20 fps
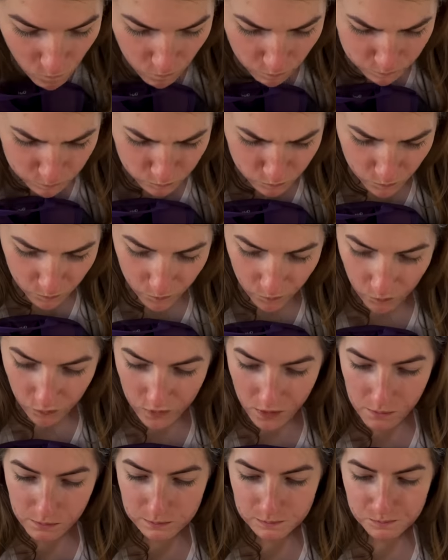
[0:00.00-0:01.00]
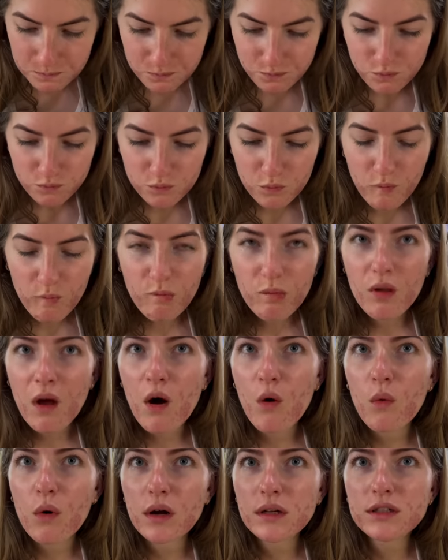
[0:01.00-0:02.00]
but the pictures looked really interesting
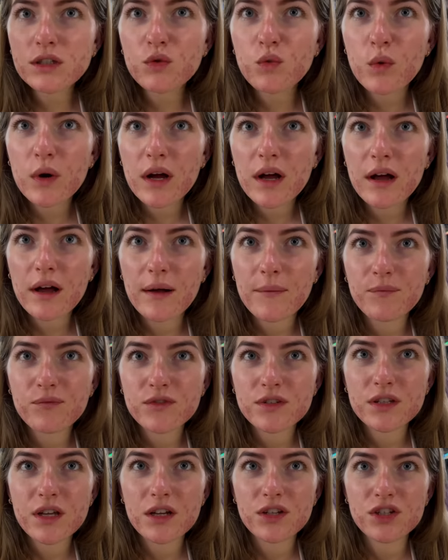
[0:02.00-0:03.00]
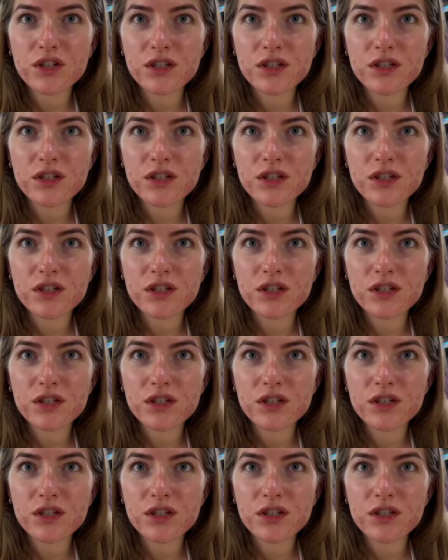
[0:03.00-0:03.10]
and we weren't disappointed.